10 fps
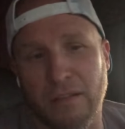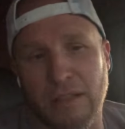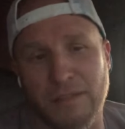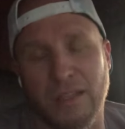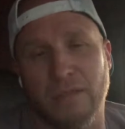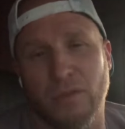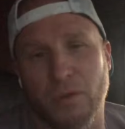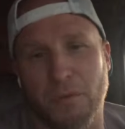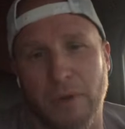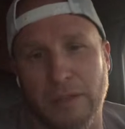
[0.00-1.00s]
Instead of
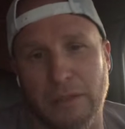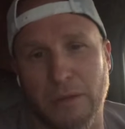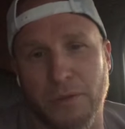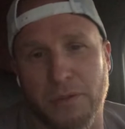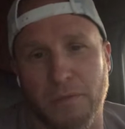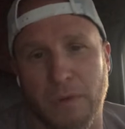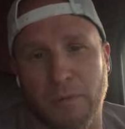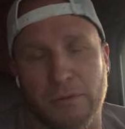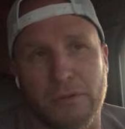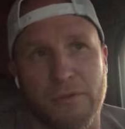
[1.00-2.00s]
doing a resolution, we
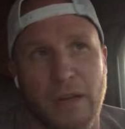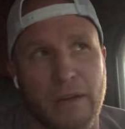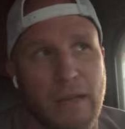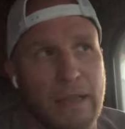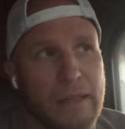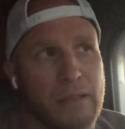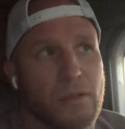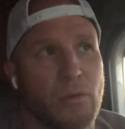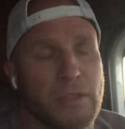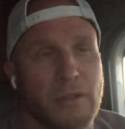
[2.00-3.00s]
were just trying to, I guess,
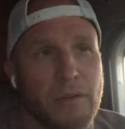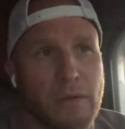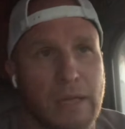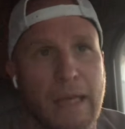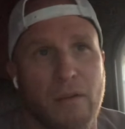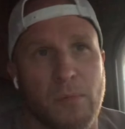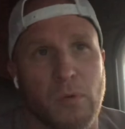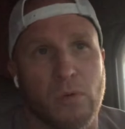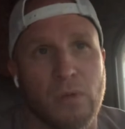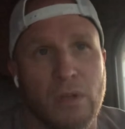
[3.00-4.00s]
hold each other
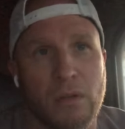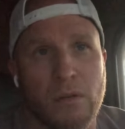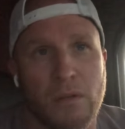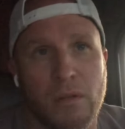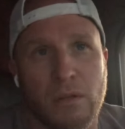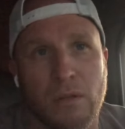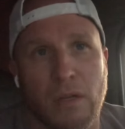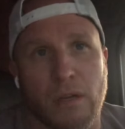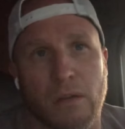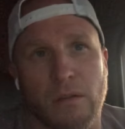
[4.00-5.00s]
accountable
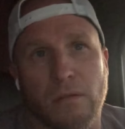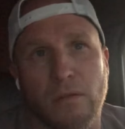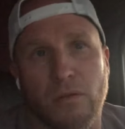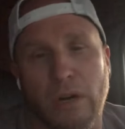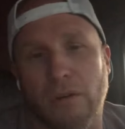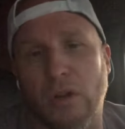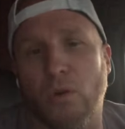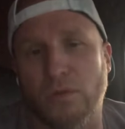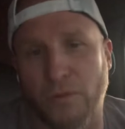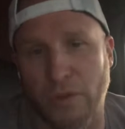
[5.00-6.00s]
on our goals for